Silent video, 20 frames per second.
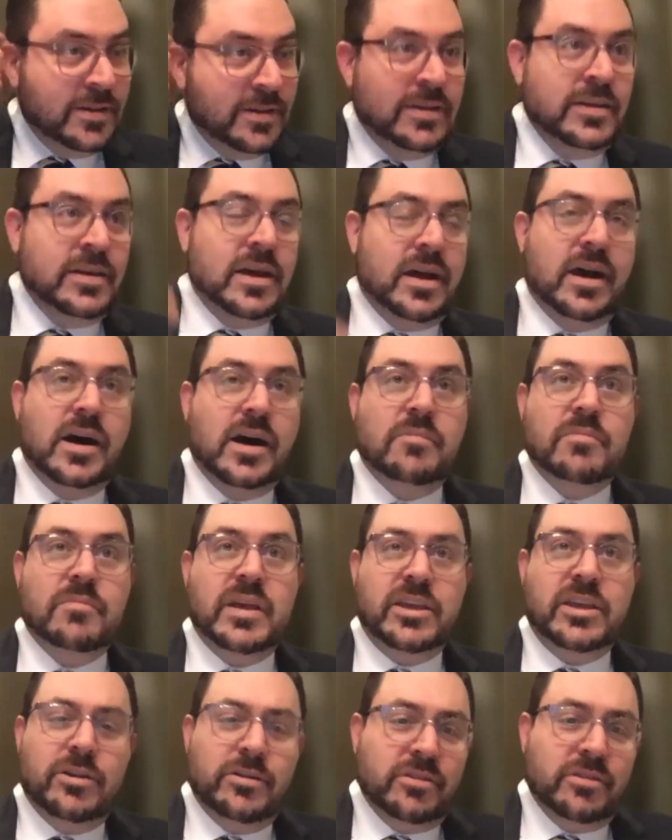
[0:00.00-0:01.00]

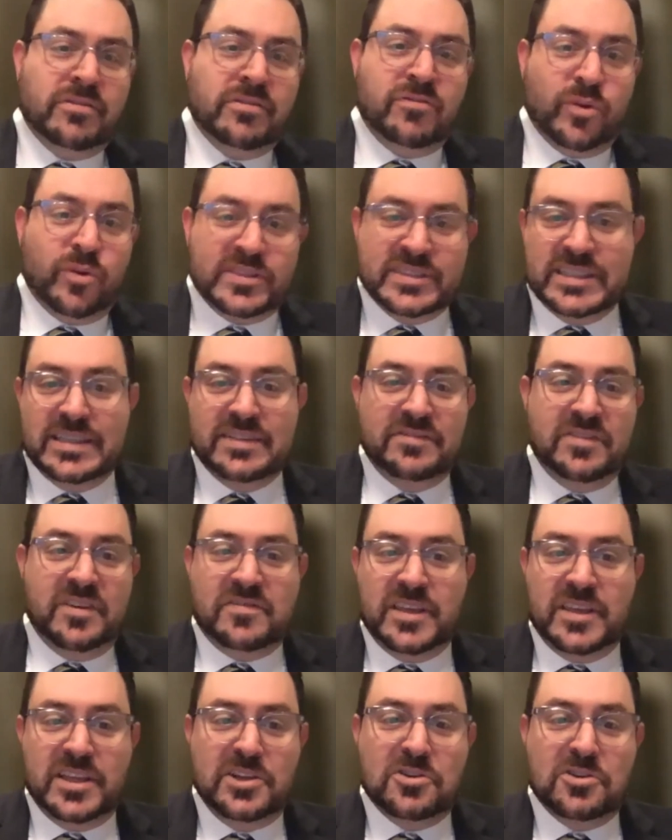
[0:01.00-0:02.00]
They're 14,
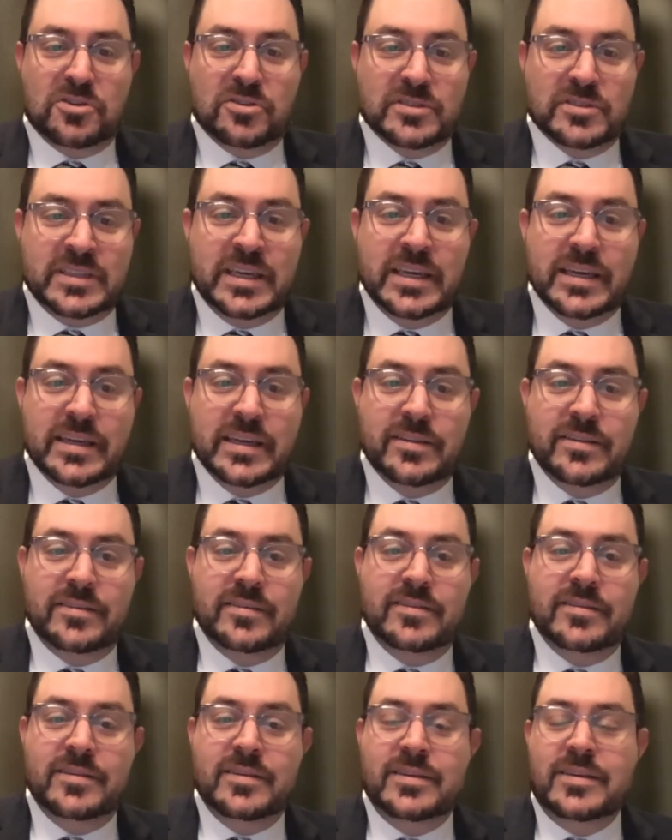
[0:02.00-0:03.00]
15-year-old
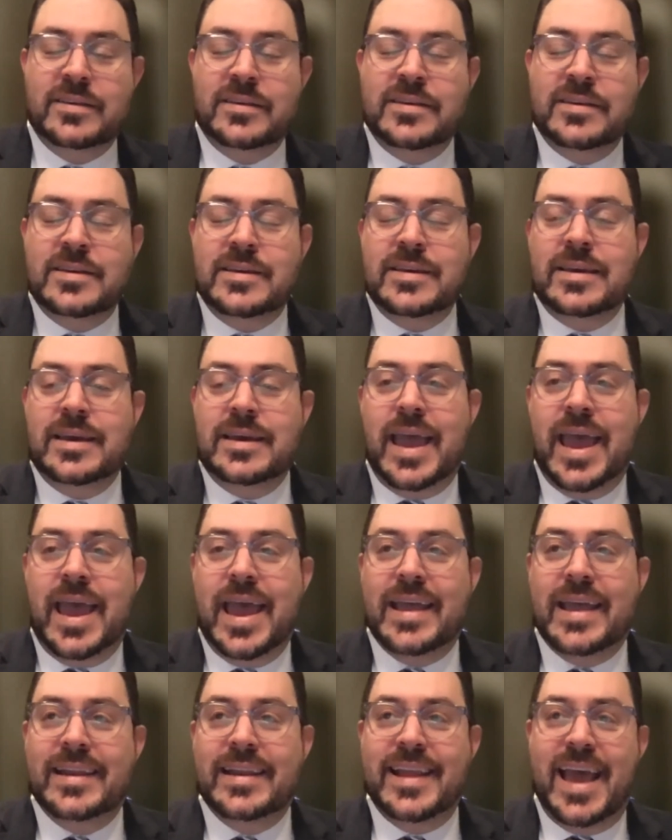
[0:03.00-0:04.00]
kids.
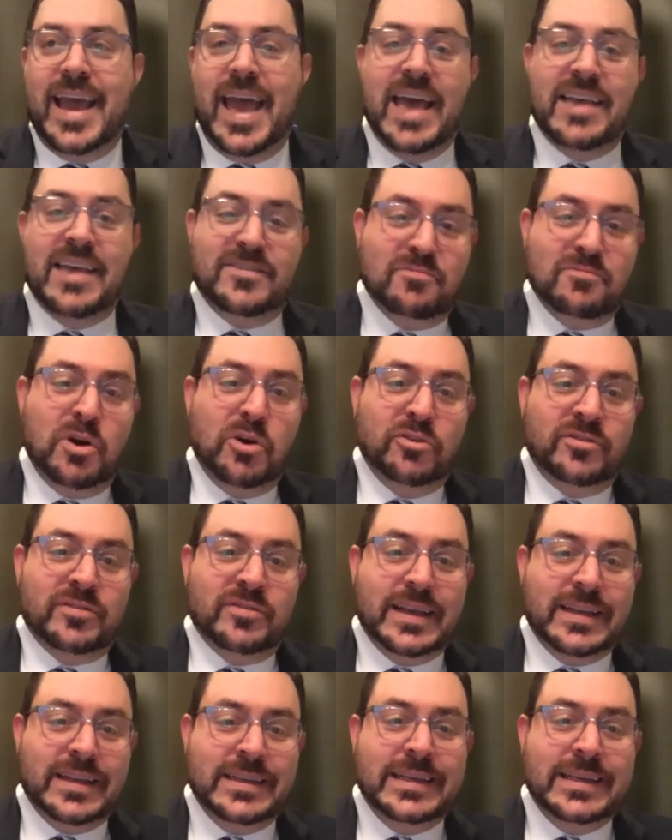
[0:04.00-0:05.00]
And as most
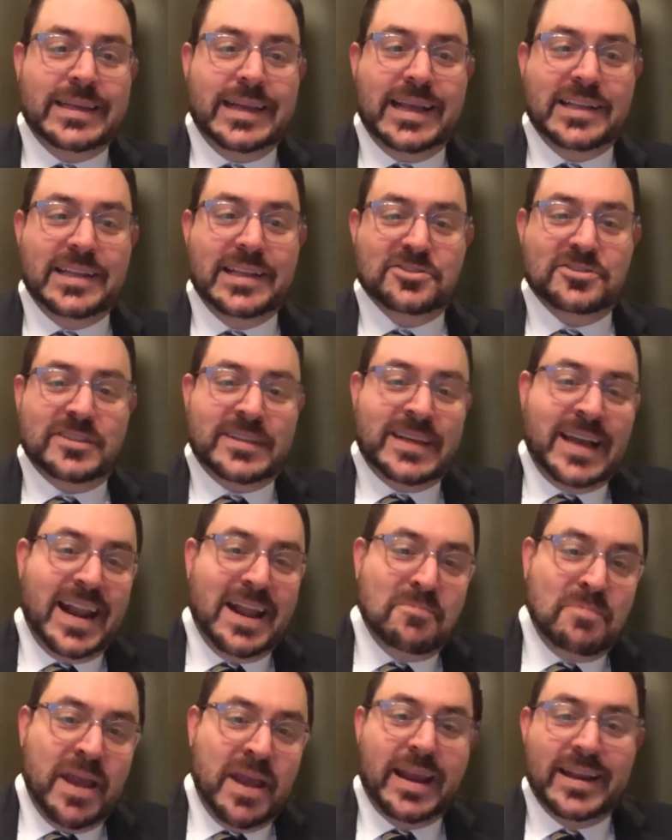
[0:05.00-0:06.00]
like teenagers, they're kind of
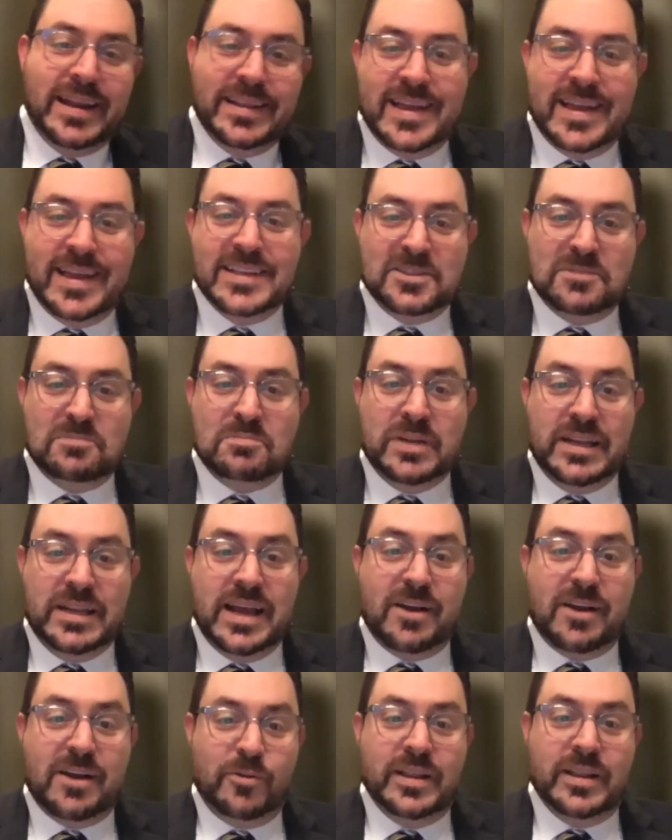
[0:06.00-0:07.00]
paying attention, but
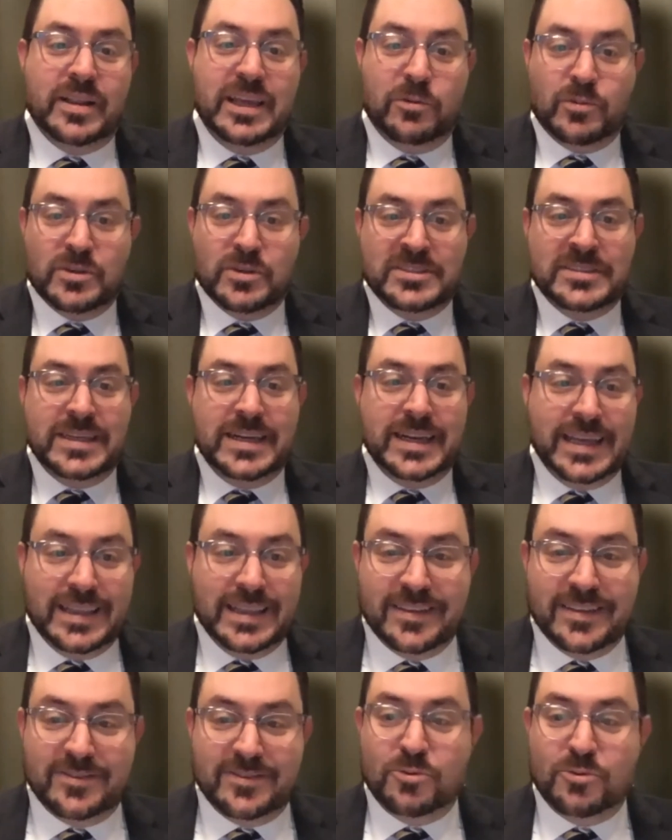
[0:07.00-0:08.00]
not really. And we're sitting in
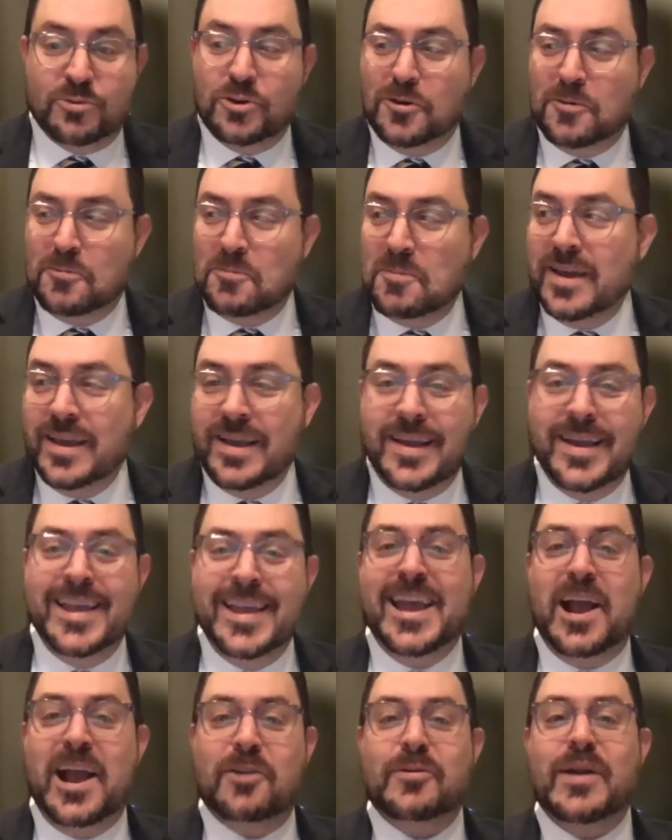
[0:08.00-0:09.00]
this room
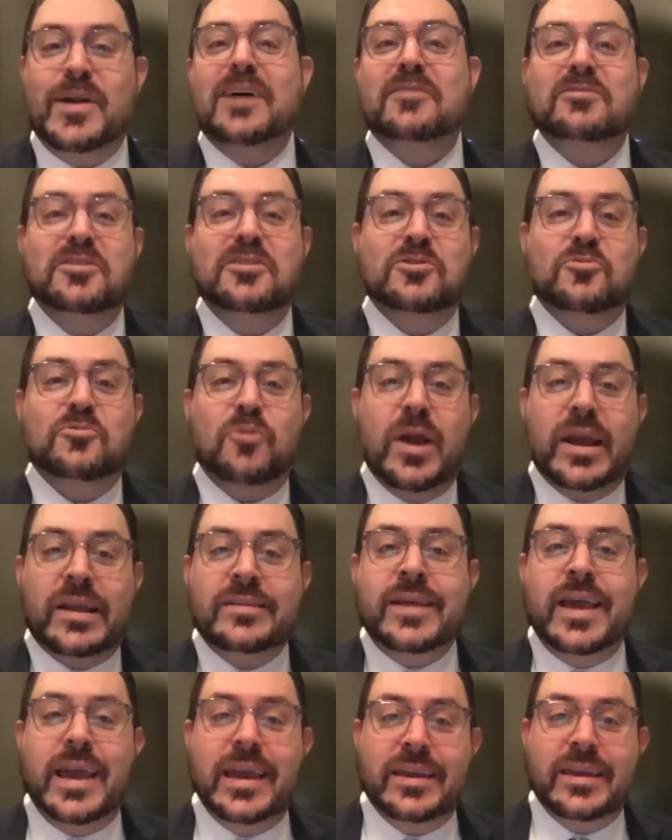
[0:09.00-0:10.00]
around this
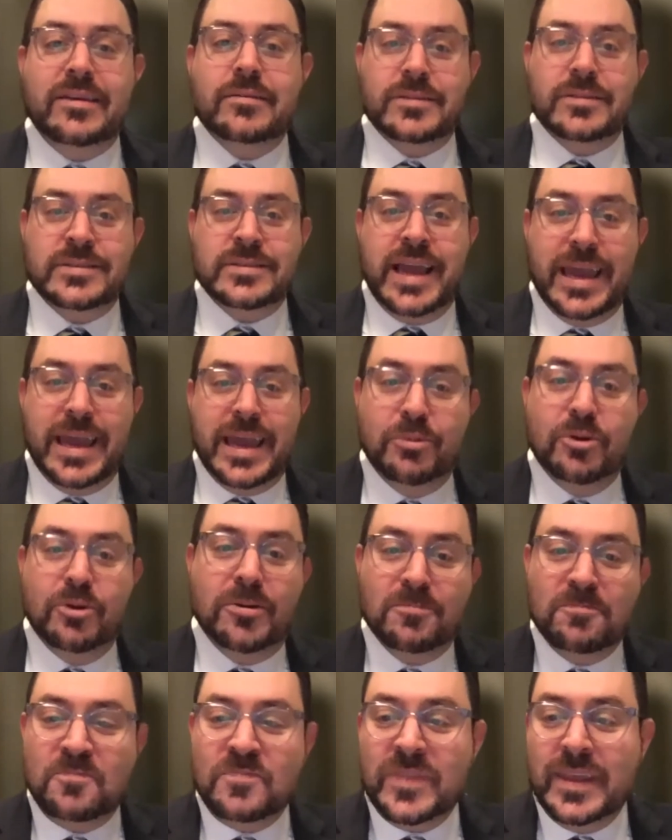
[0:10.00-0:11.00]
rectangular table.
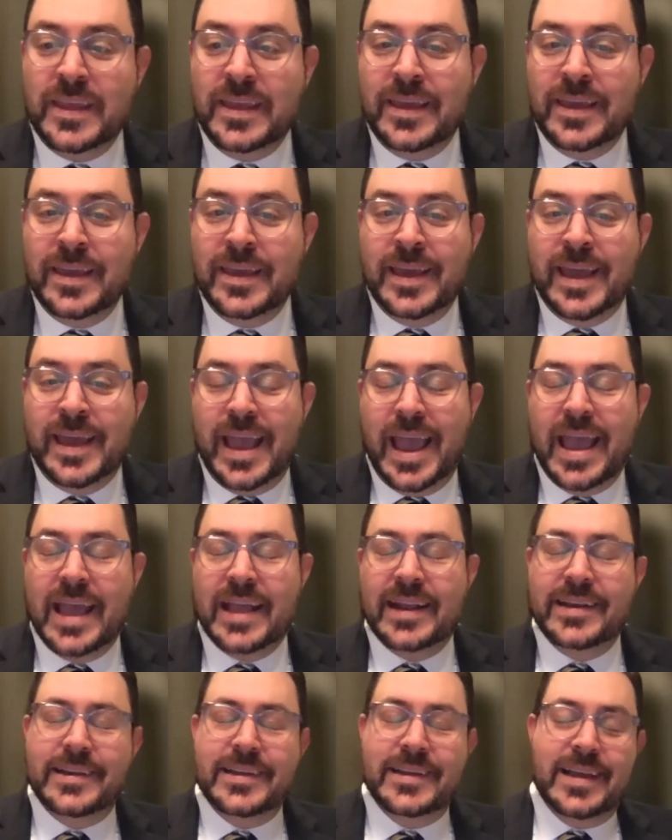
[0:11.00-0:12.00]

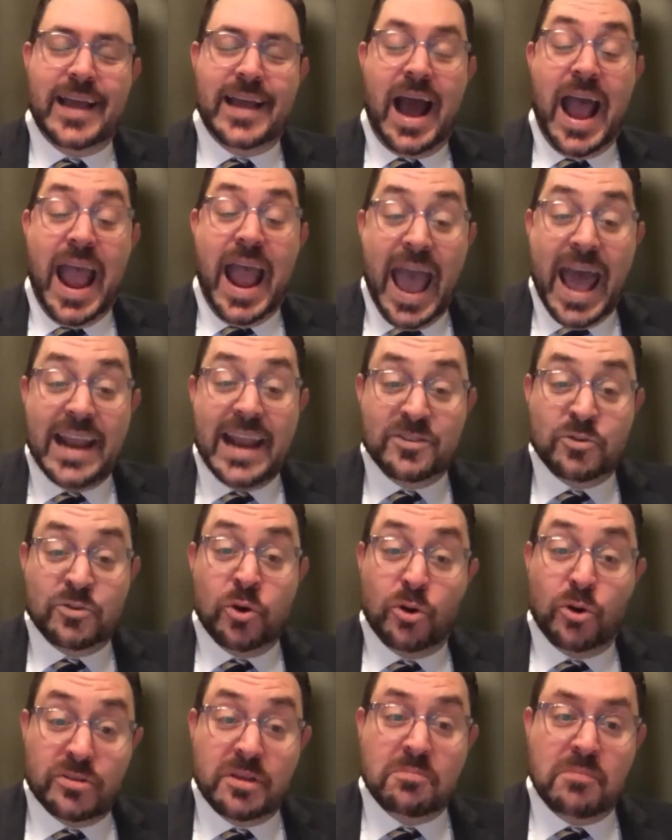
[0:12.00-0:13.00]
And I hadn't
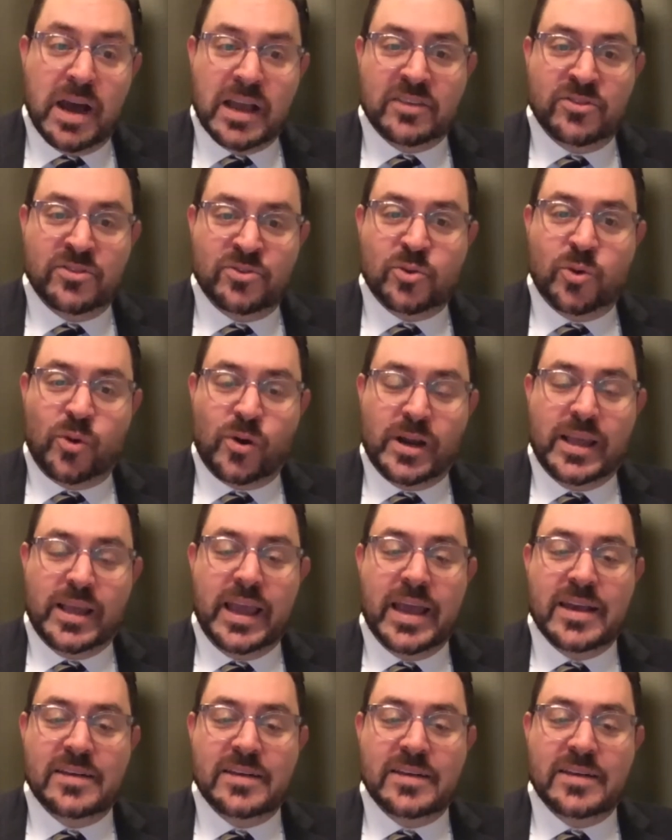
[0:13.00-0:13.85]
told them my story yet.